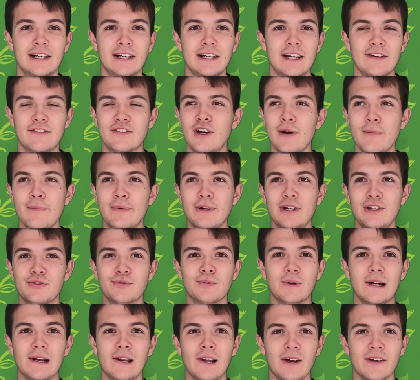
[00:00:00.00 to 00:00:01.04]
If companies
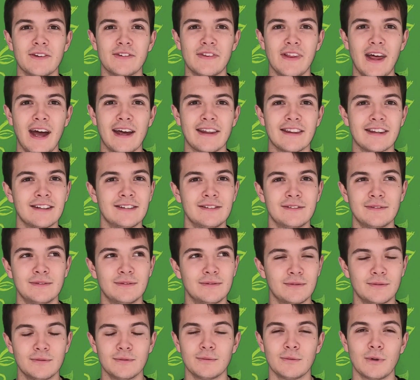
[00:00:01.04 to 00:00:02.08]
realise that,
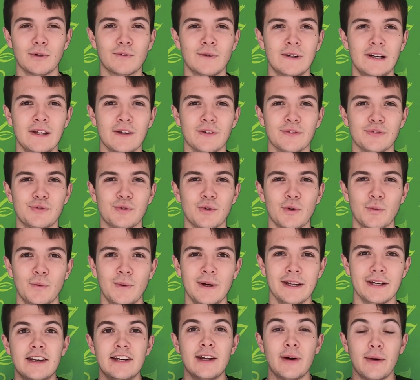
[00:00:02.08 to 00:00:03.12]
then we're really onto a
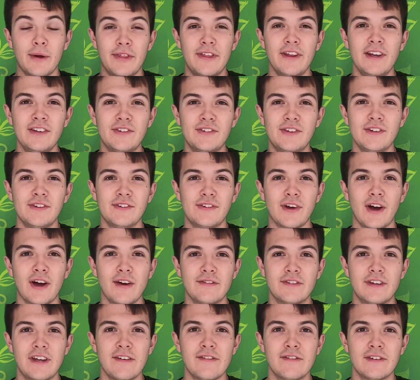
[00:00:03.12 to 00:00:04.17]
win. Now, I think since
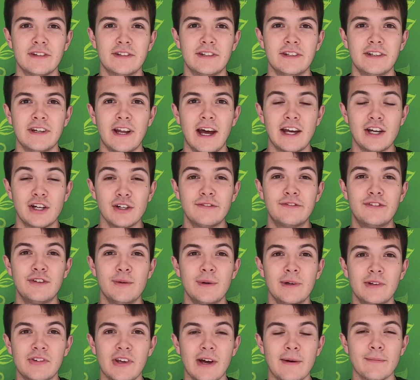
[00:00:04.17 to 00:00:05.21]
I've given a good few
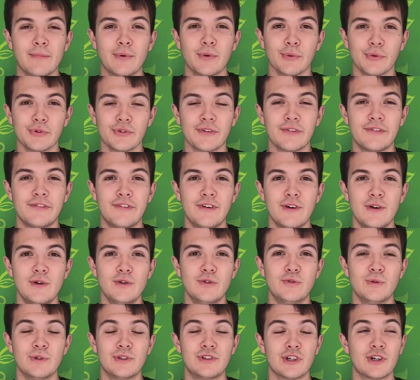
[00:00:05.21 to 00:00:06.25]
examples of
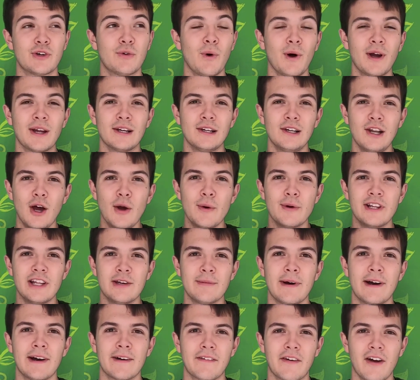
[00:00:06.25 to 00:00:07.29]
foods which are quite low in the
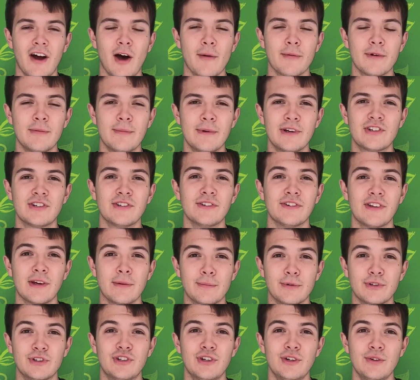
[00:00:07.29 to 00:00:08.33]
amount of carbon emissions they
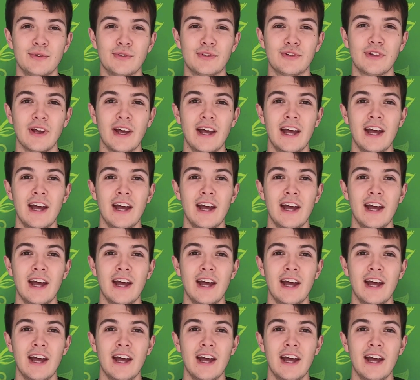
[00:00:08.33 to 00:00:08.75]
produce